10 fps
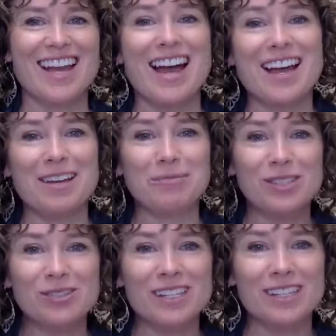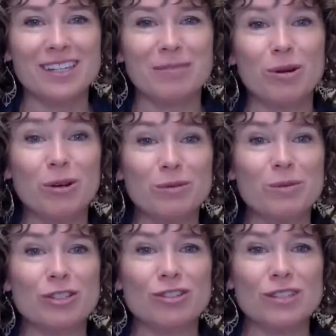Hi, I'm Susie, Program
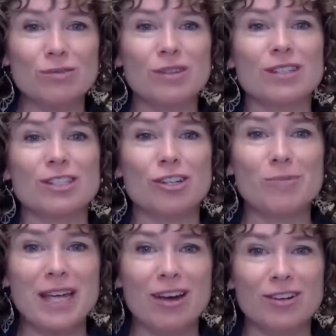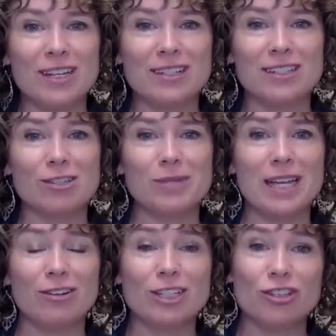Specialist with the Sonoma County and Sonoma
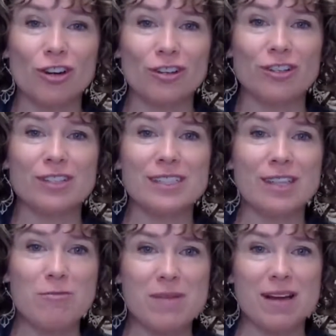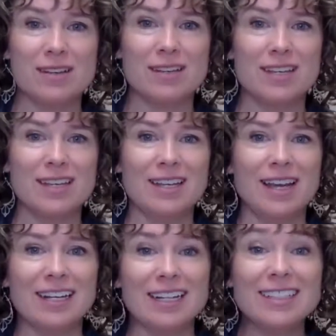County Charter, SELPA,
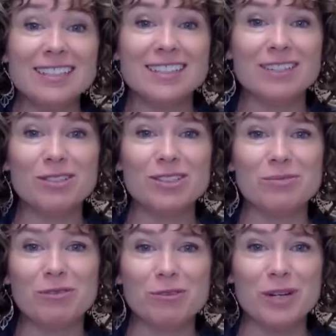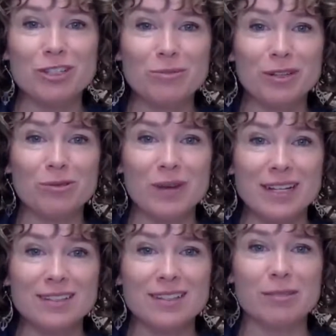and I'd like to give you some information about your
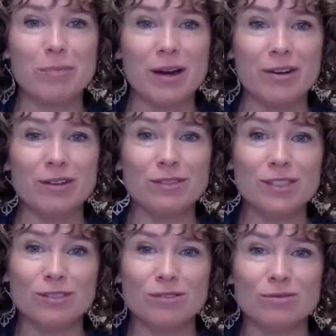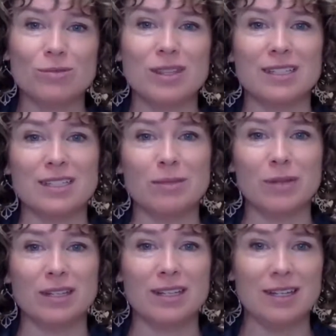rights as a parent of a student with a
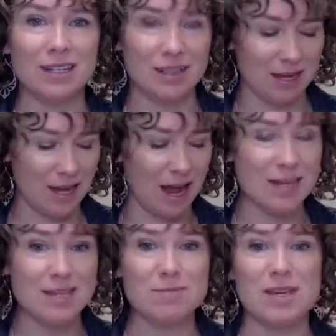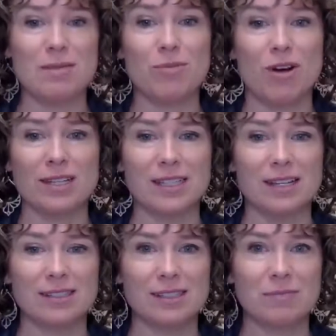disability in the IEP
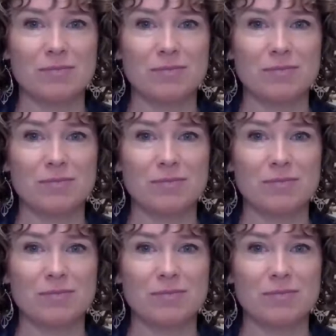process.